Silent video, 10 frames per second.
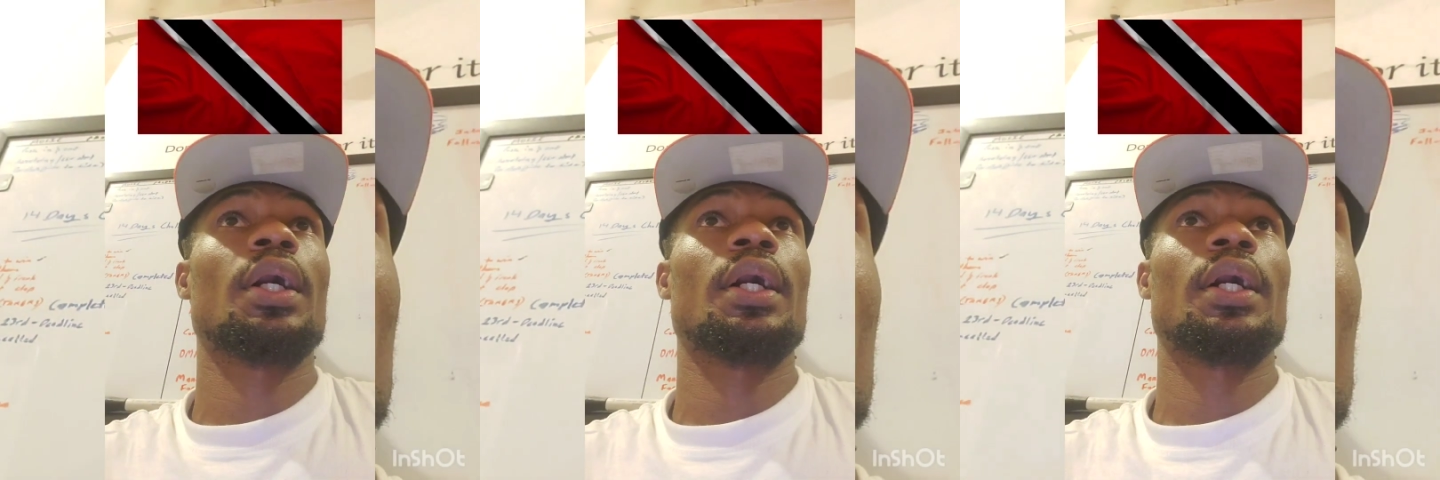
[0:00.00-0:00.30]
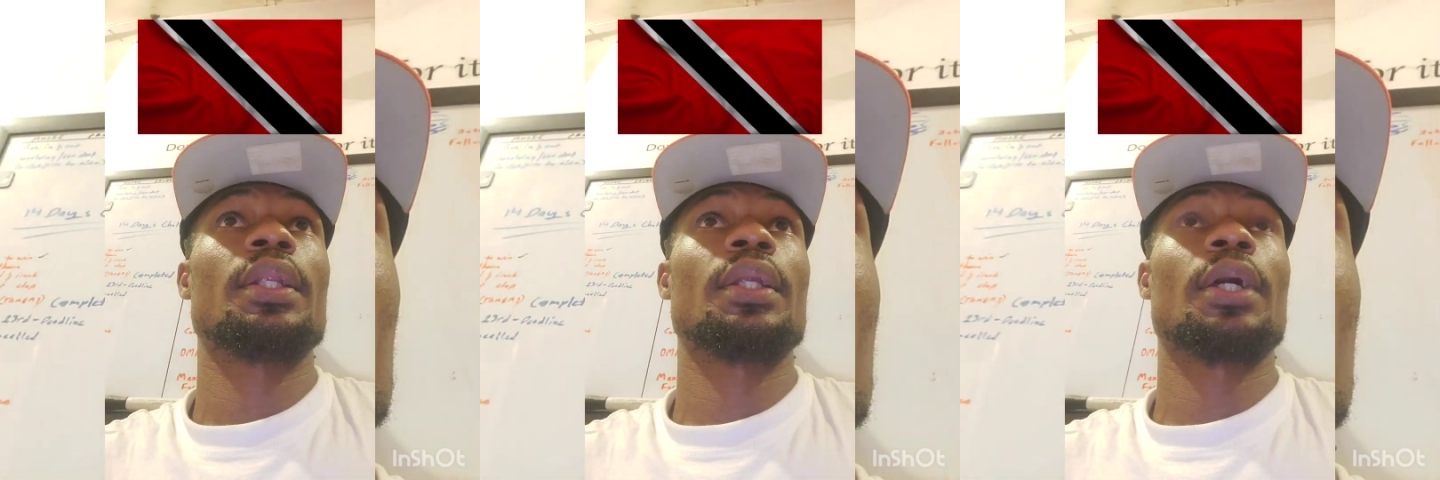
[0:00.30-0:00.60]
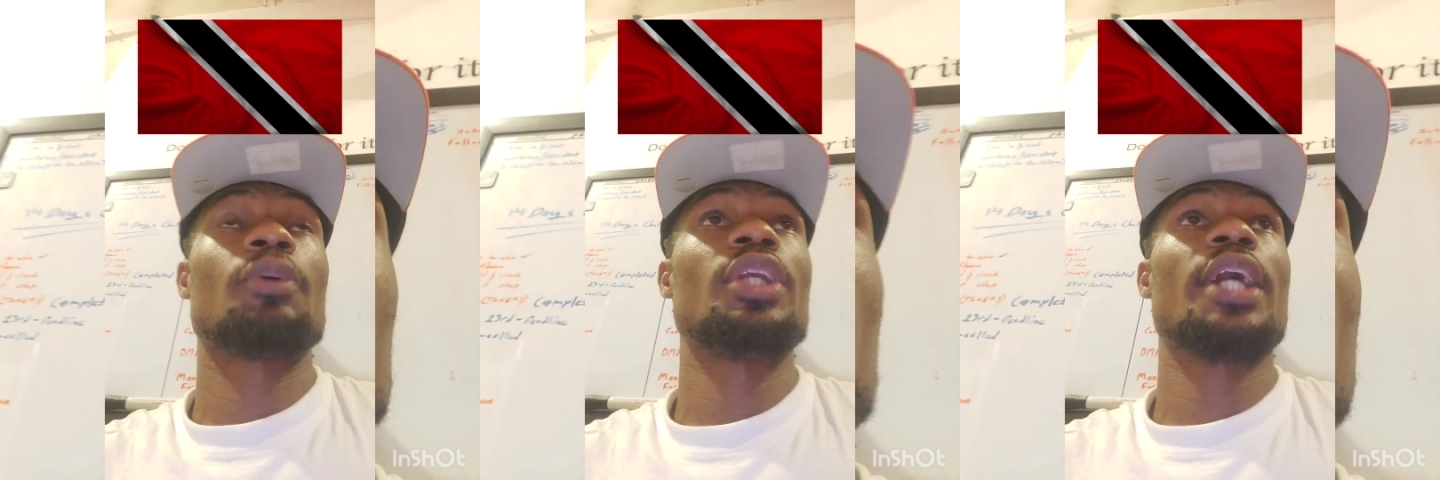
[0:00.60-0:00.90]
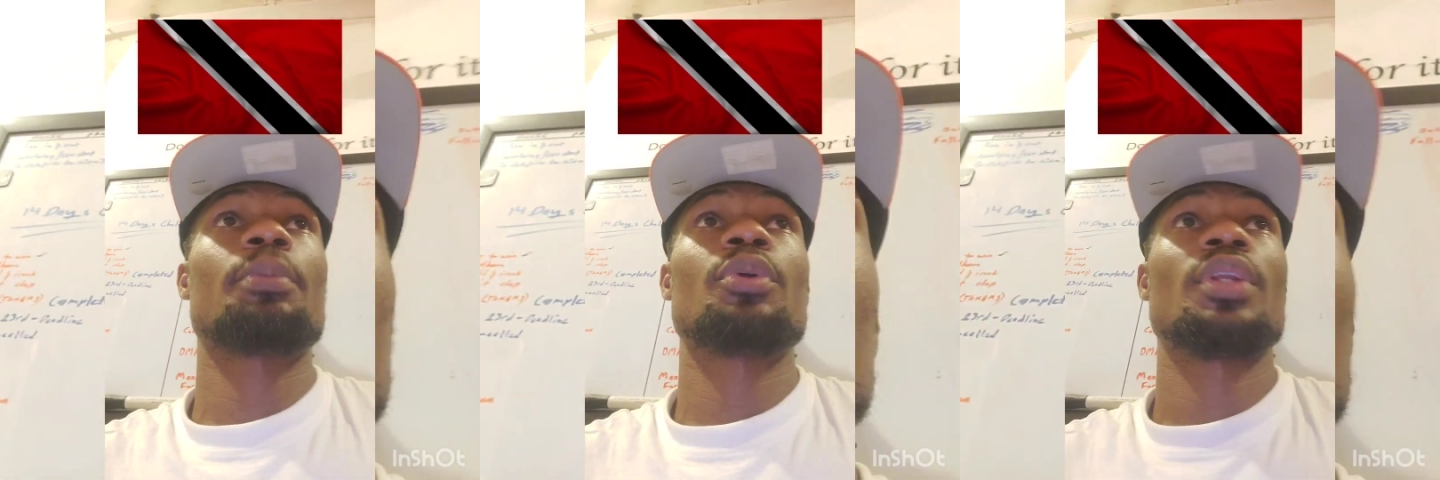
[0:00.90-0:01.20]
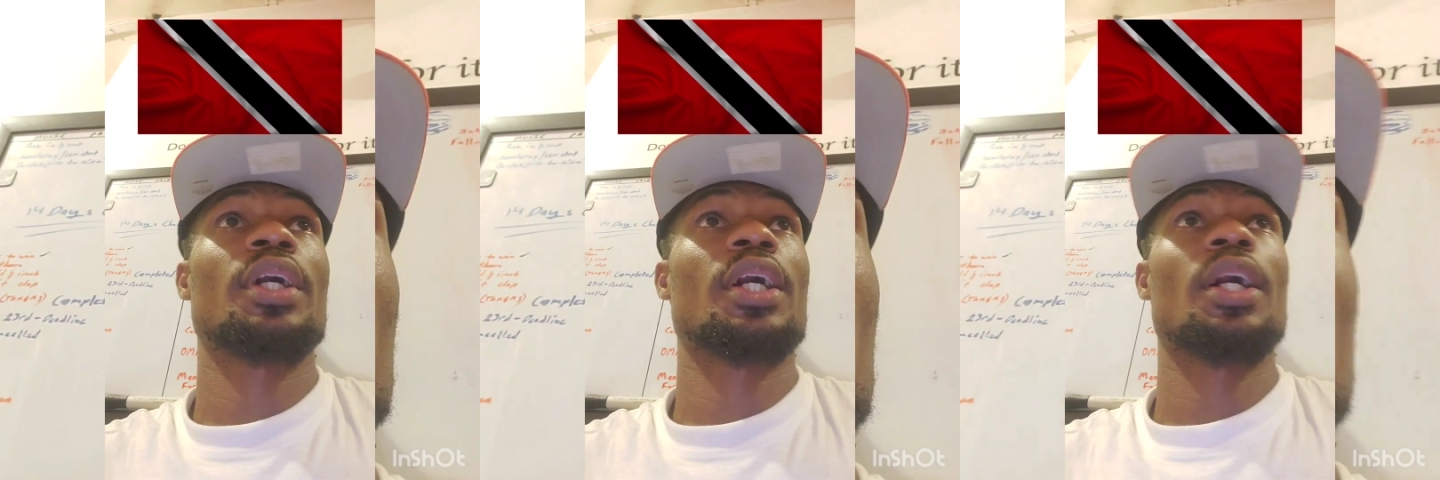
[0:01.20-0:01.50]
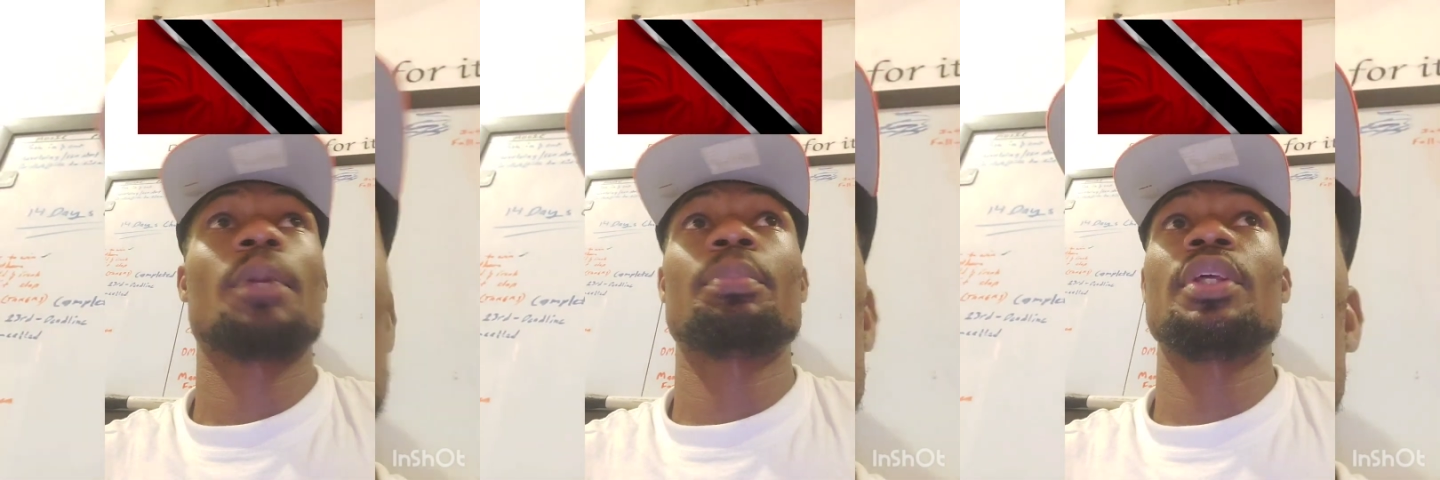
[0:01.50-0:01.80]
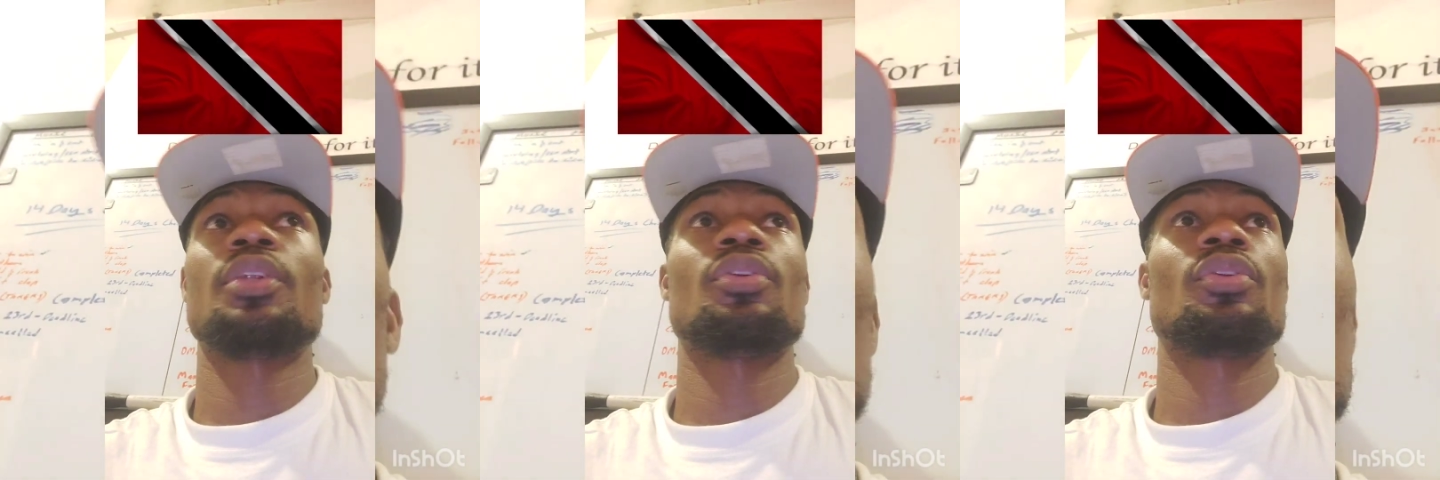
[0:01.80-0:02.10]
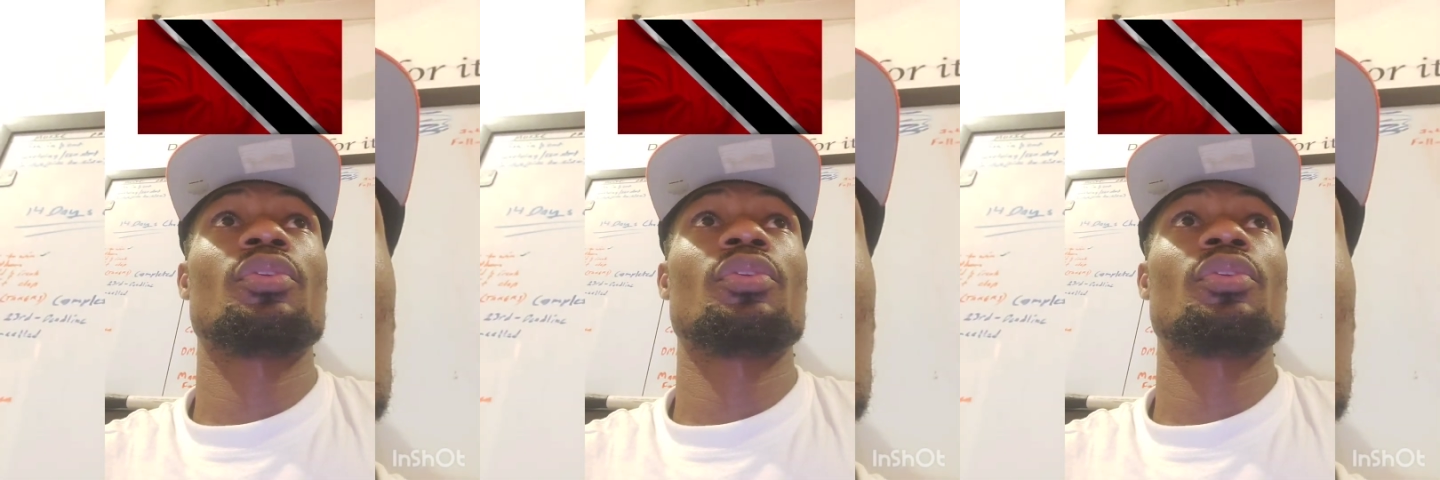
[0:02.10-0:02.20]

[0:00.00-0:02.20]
And I'm really happy with the deck. I played